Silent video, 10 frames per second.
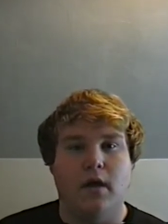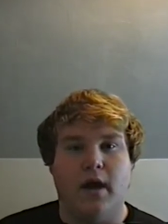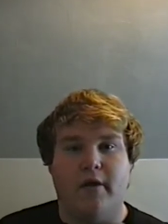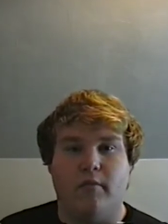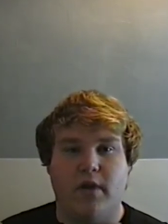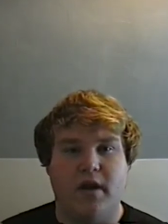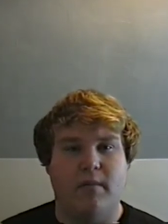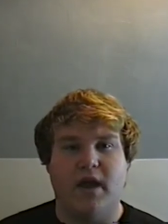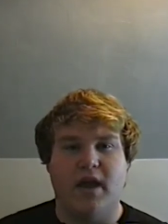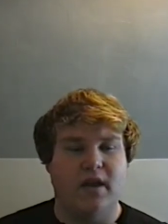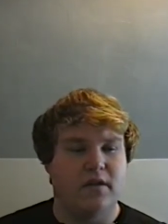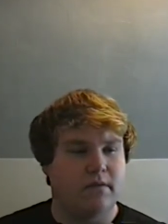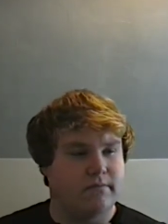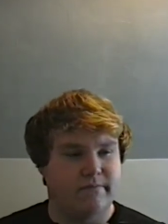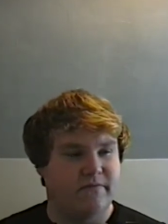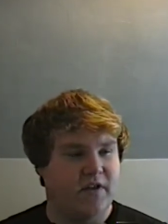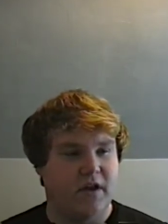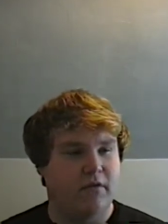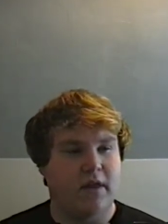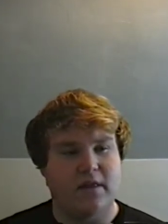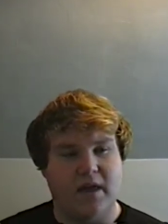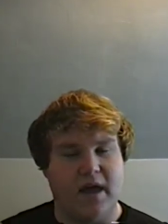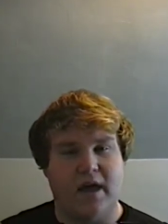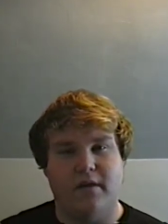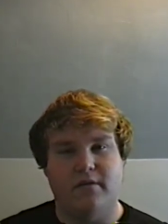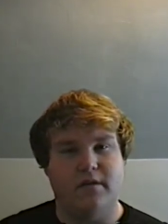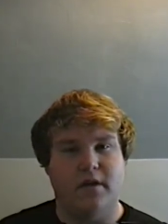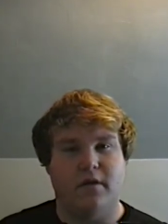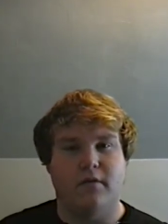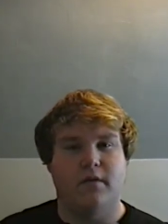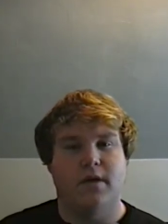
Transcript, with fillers: I don't plan to make any video like that. Or, you know,